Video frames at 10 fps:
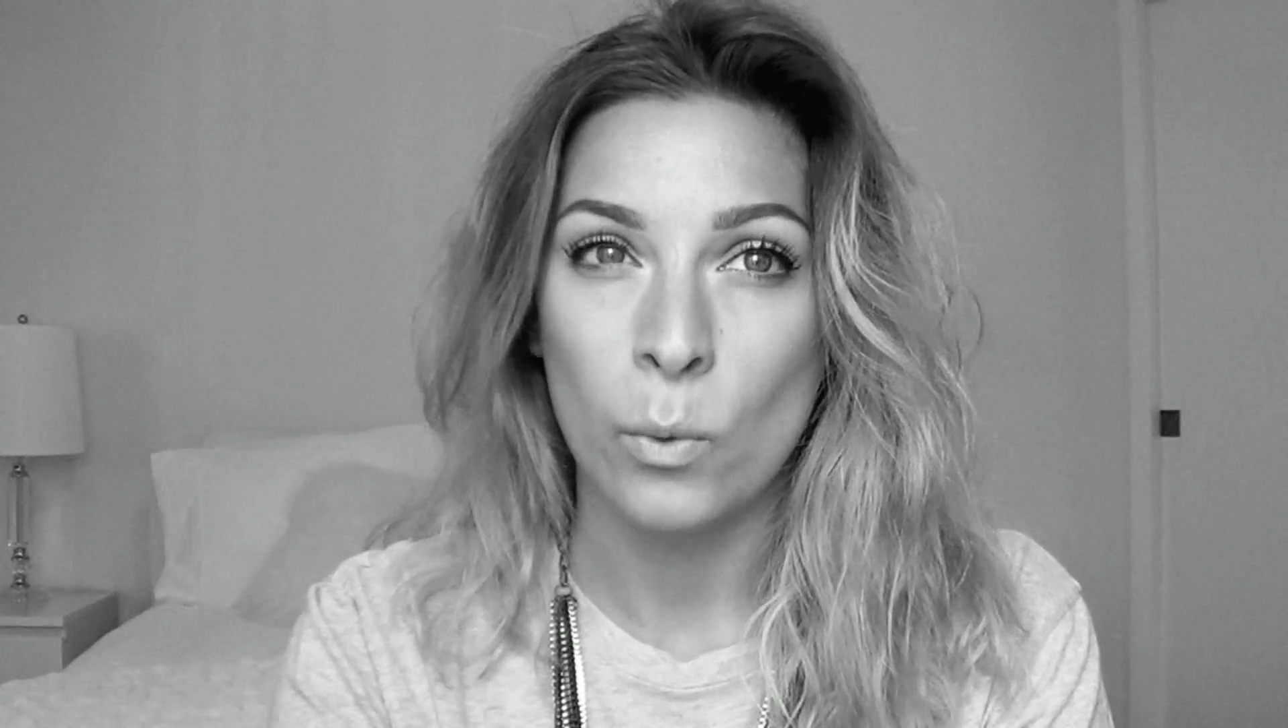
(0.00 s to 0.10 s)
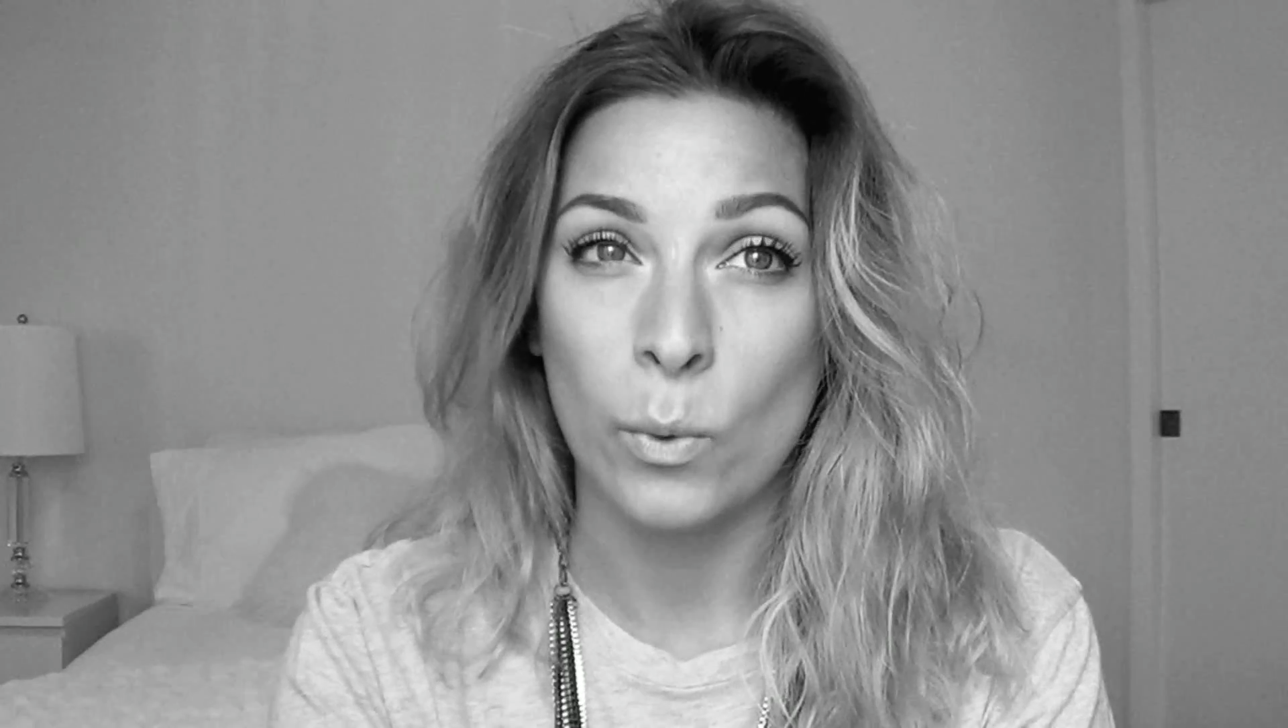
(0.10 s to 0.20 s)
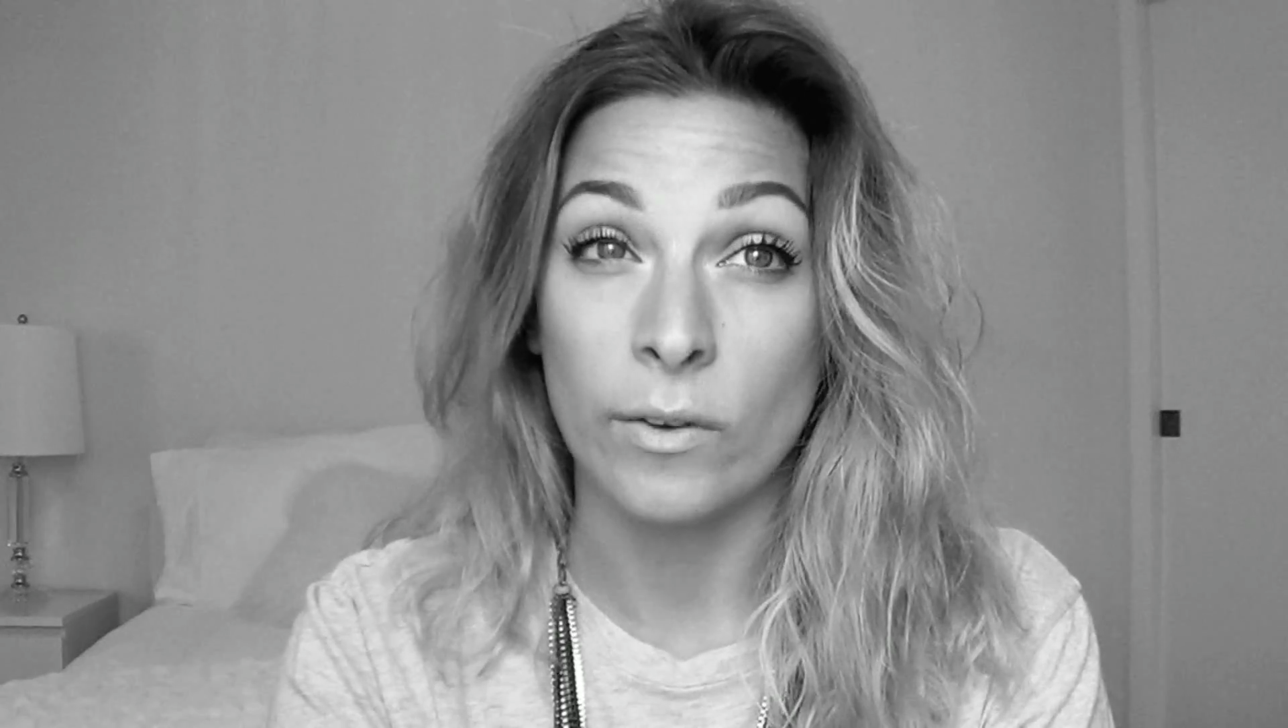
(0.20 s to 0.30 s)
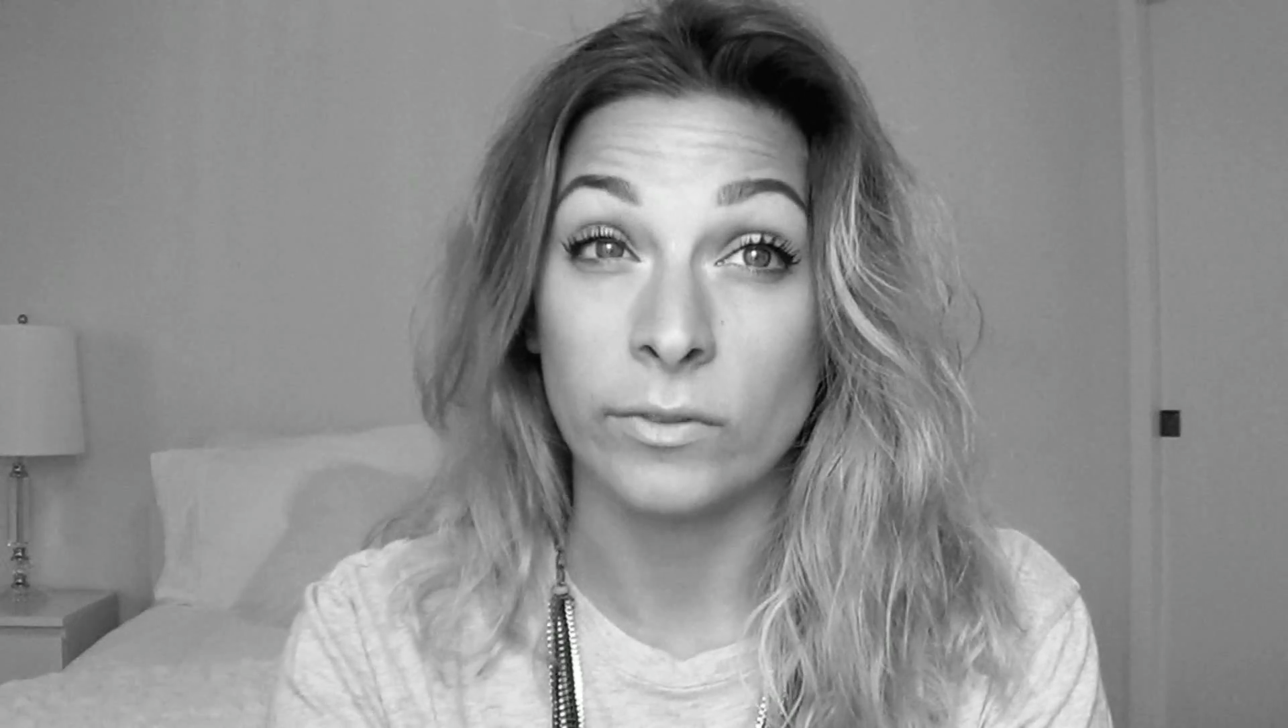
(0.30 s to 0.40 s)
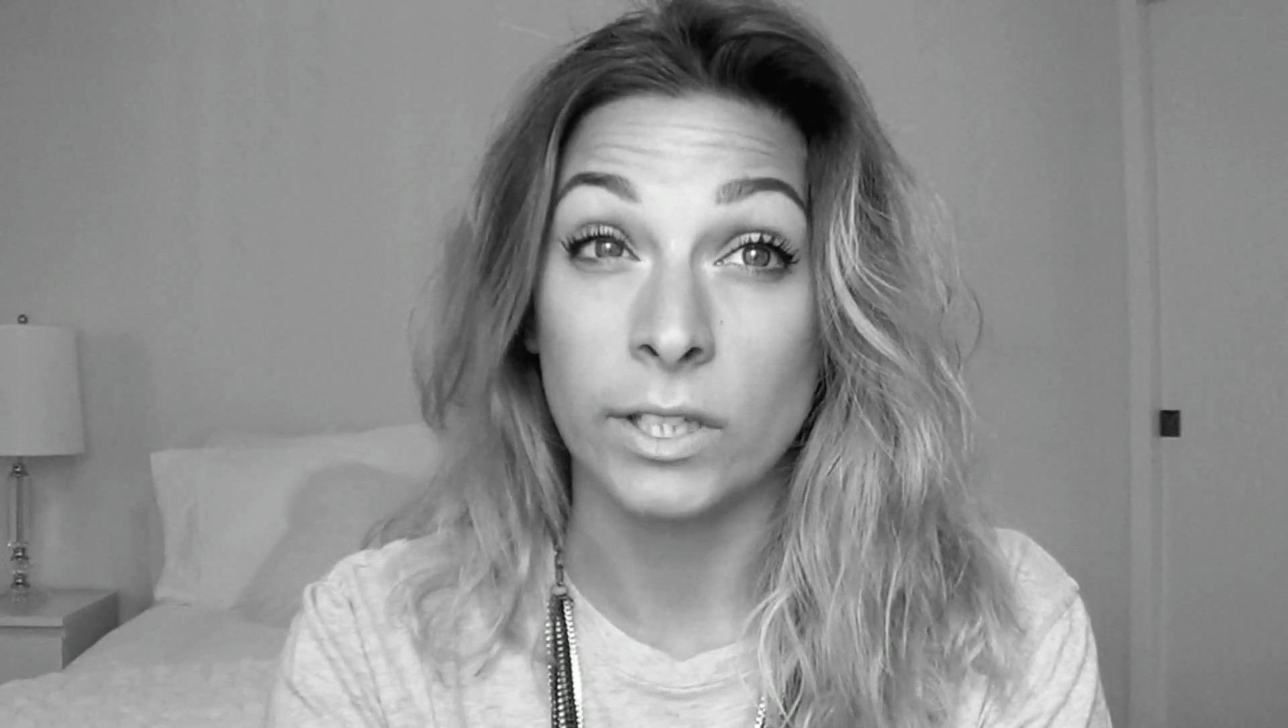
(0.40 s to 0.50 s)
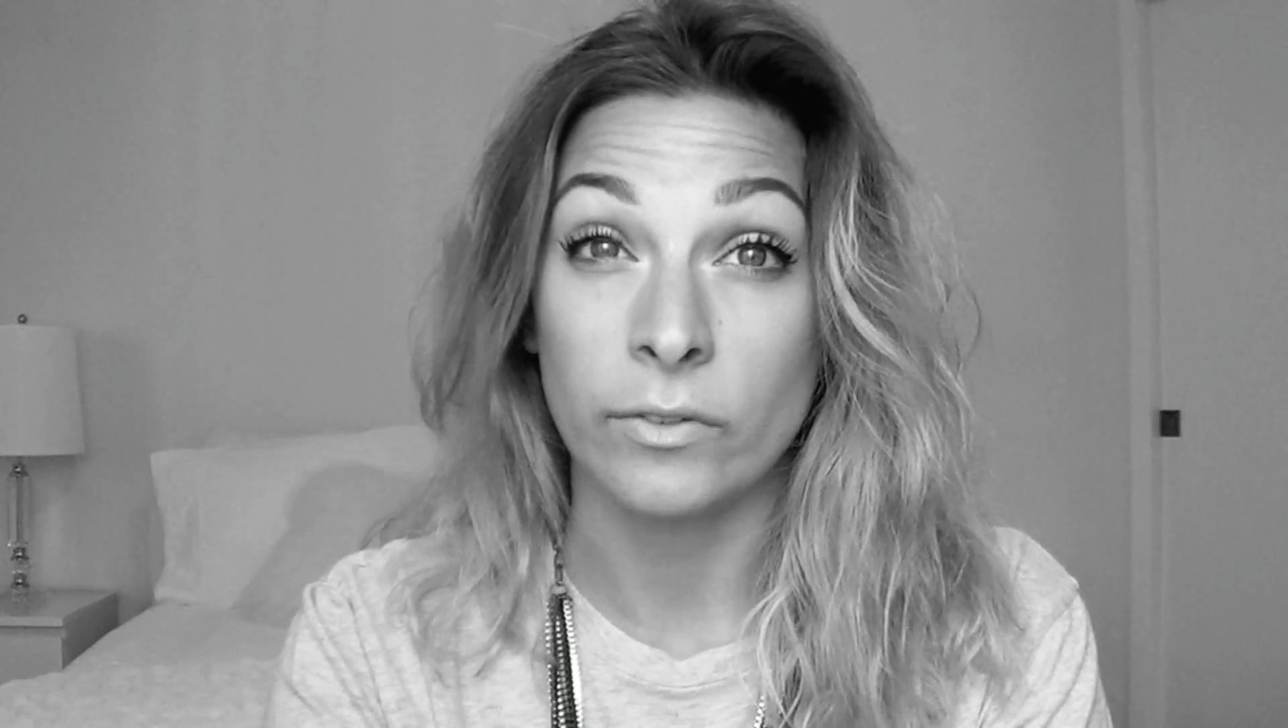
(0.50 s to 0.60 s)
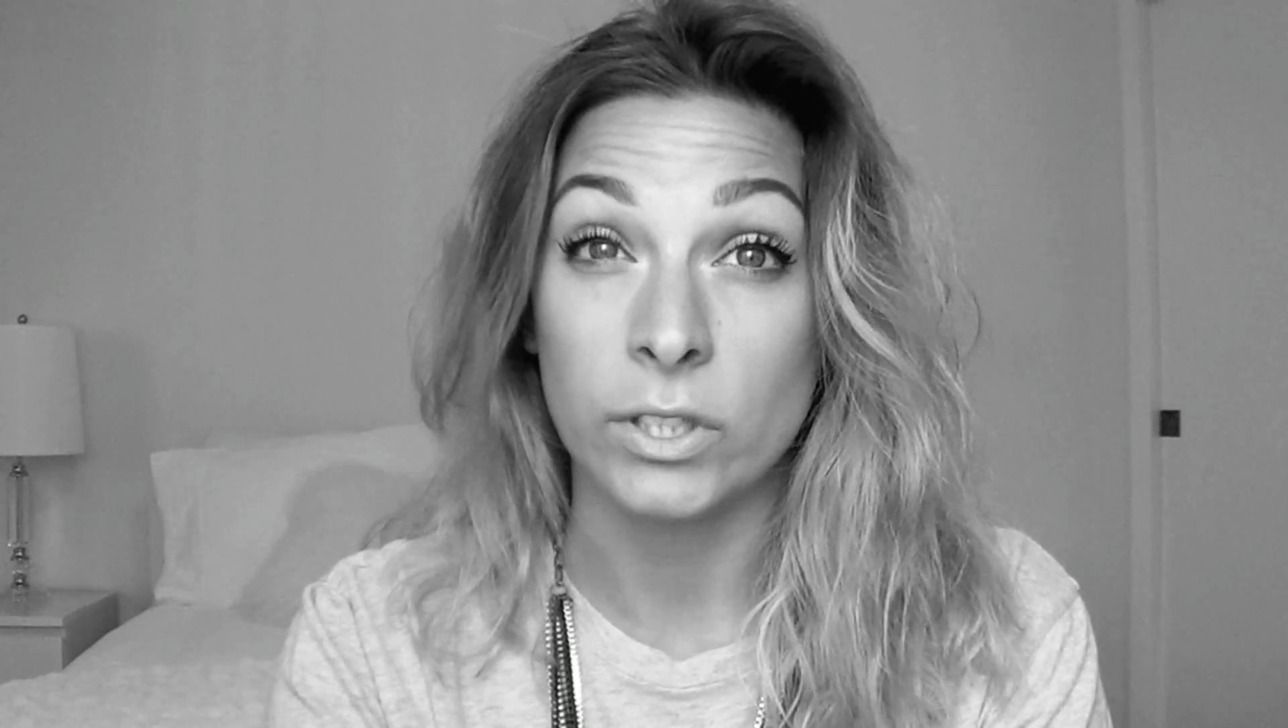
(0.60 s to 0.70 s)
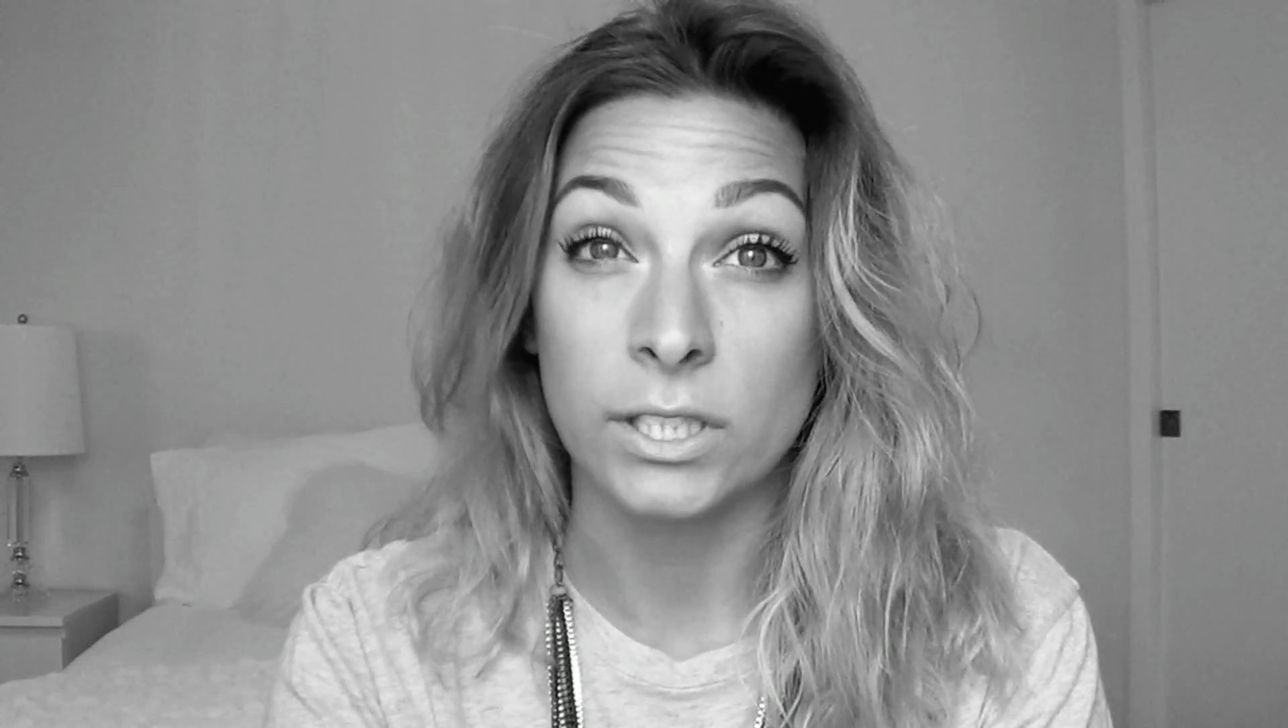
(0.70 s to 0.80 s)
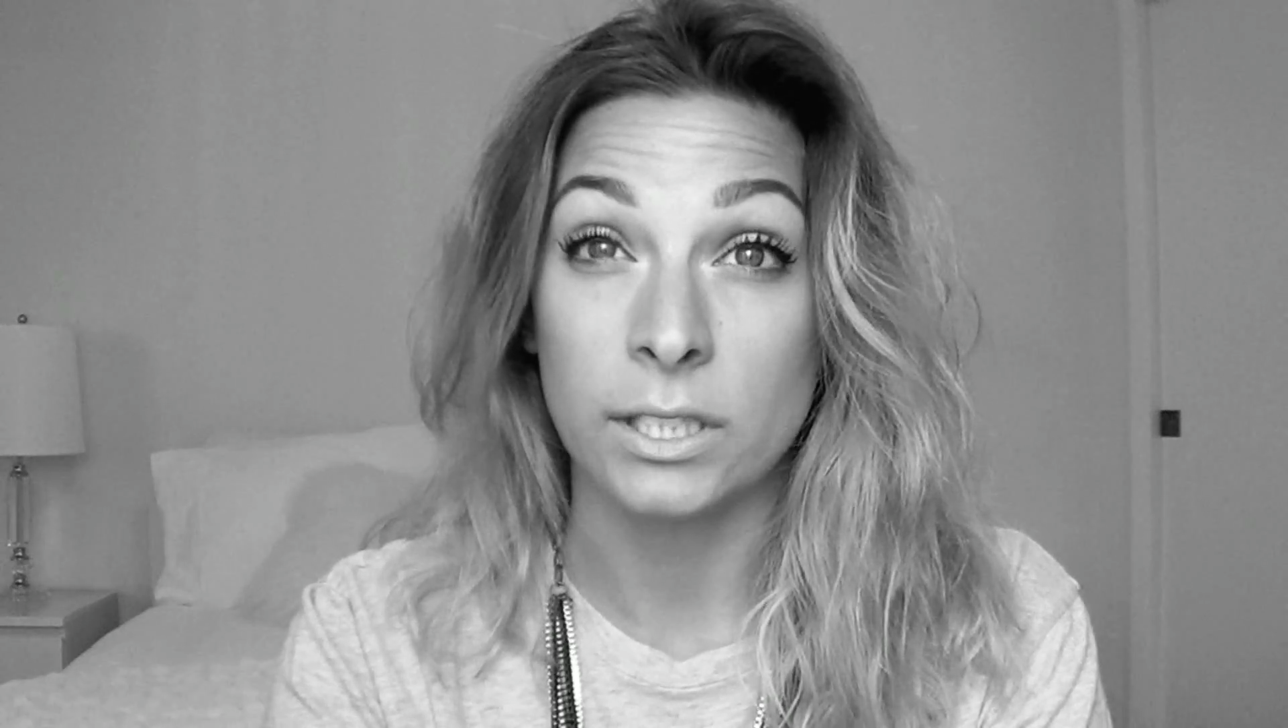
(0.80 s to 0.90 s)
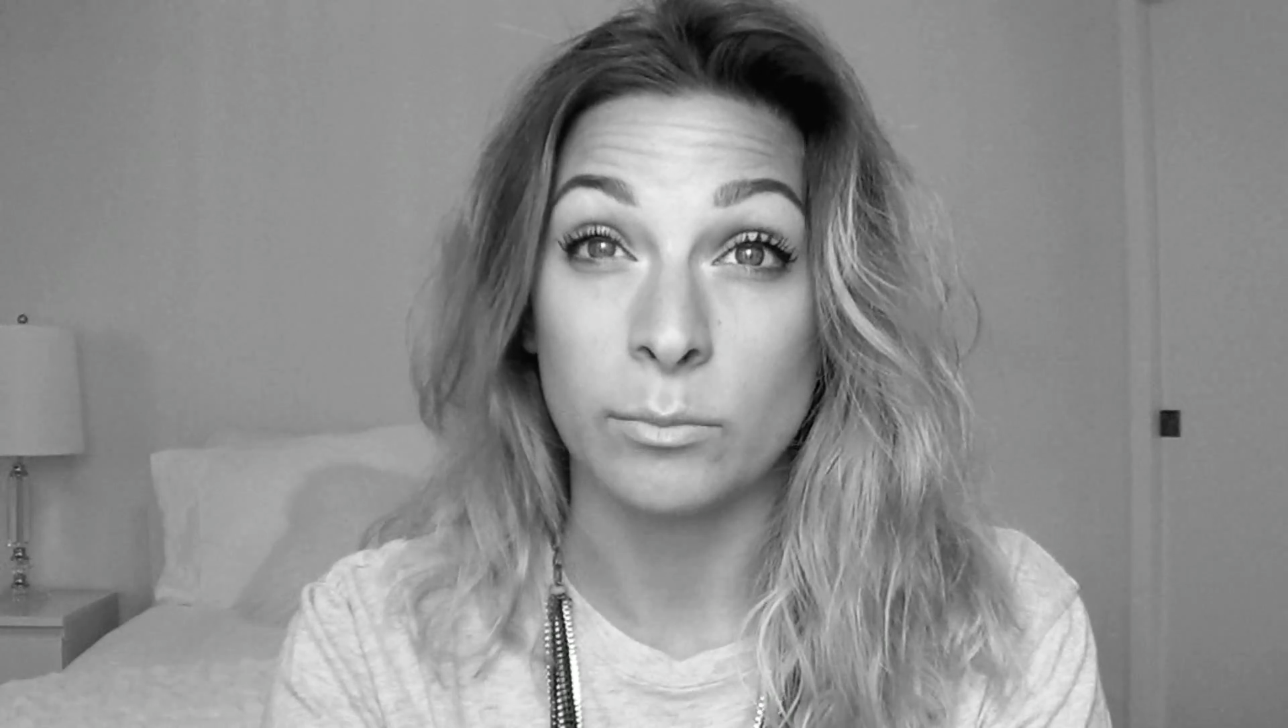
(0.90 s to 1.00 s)
who I've
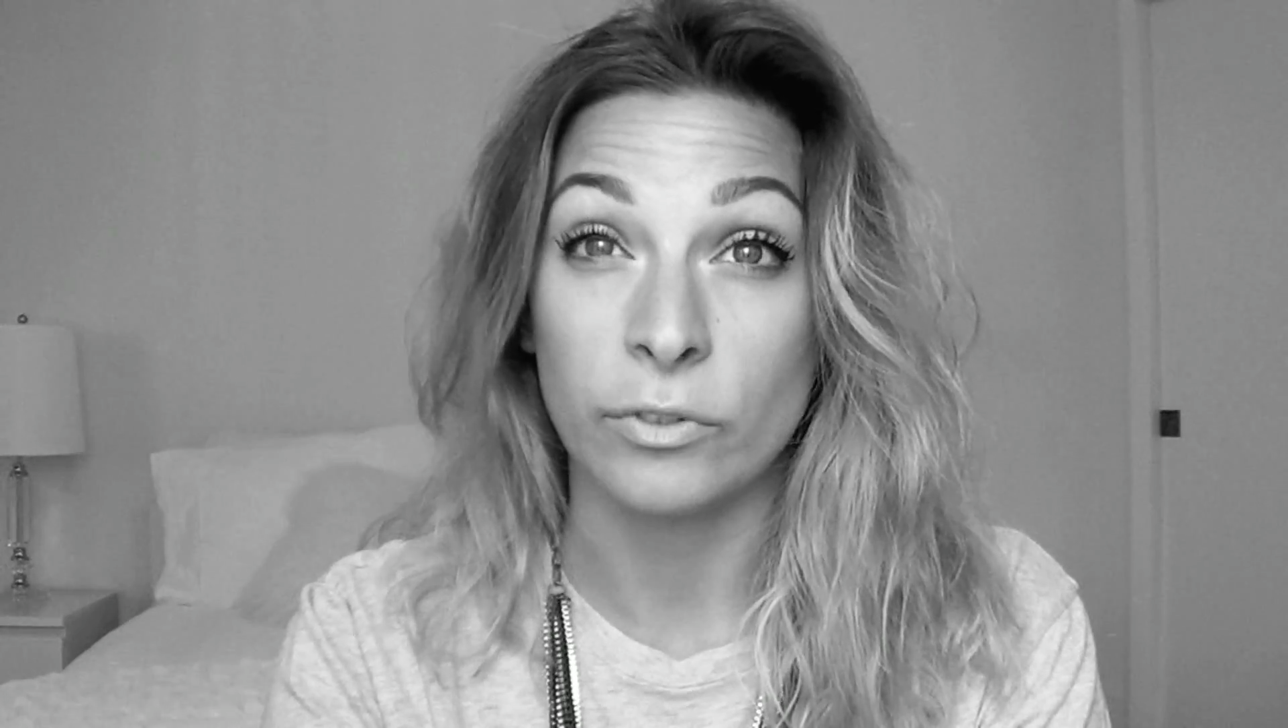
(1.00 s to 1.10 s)
never seen